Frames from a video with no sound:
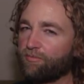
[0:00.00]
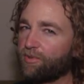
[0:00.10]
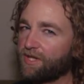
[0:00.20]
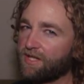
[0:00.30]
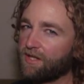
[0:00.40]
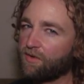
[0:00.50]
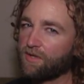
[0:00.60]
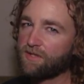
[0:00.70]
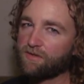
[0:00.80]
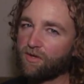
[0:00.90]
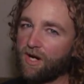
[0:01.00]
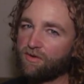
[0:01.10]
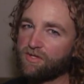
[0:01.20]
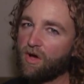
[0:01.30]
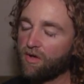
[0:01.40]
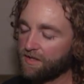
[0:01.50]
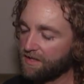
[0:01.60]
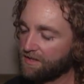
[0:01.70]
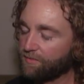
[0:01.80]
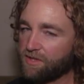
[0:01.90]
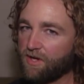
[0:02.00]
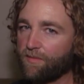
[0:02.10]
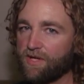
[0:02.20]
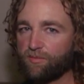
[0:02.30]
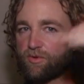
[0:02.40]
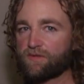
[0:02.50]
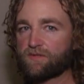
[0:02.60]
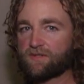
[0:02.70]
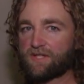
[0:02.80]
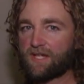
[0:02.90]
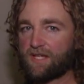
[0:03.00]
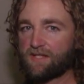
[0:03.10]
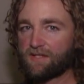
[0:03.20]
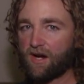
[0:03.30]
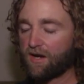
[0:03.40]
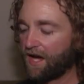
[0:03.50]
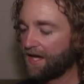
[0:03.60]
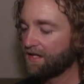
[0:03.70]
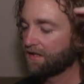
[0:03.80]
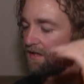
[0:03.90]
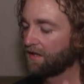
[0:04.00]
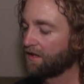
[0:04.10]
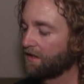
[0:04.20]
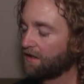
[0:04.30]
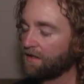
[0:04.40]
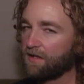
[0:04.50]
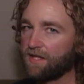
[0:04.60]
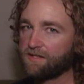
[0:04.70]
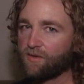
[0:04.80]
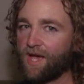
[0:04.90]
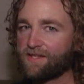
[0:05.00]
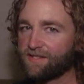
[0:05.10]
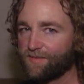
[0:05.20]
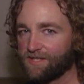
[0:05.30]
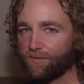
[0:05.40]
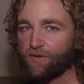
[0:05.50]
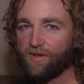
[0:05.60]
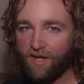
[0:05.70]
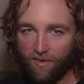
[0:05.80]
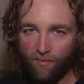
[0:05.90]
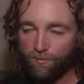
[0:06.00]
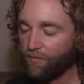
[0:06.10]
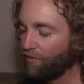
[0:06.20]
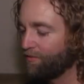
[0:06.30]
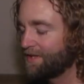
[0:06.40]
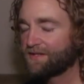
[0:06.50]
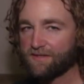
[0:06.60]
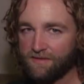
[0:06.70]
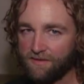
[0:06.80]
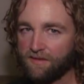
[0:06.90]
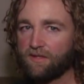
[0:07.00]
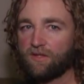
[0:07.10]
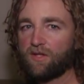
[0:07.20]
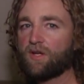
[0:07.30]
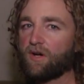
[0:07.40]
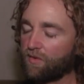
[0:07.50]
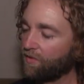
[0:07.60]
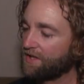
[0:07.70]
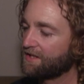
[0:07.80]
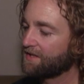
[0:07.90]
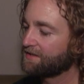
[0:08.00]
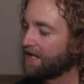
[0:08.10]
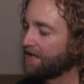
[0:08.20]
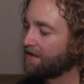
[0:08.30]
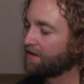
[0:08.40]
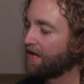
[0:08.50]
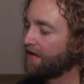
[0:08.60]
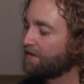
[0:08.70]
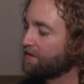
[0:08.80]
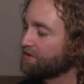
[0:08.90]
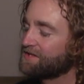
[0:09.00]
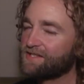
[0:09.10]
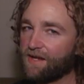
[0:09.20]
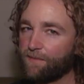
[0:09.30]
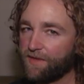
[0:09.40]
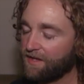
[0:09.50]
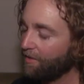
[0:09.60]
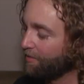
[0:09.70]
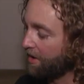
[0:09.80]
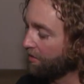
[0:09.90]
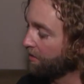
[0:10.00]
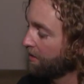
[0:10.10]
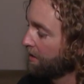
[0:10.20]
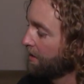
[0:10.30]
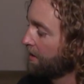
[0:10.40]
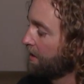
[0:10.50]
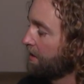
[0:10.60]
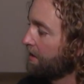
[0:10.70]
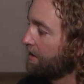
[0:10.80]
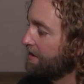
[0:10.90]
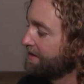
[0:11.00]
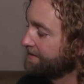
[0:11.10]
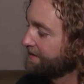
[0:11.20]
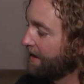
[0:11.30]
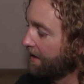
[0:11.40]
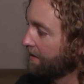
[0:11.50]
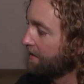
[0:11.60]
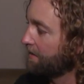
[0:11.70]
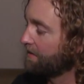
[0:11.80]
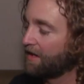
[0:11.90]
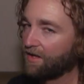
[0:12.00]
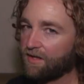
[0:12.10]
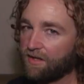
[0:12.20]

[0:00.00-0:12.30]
Bolino is or how tall he is, but Dominique Bruce looks like he's our height. So he has some similar like movements on what he does, and there's something about this skate that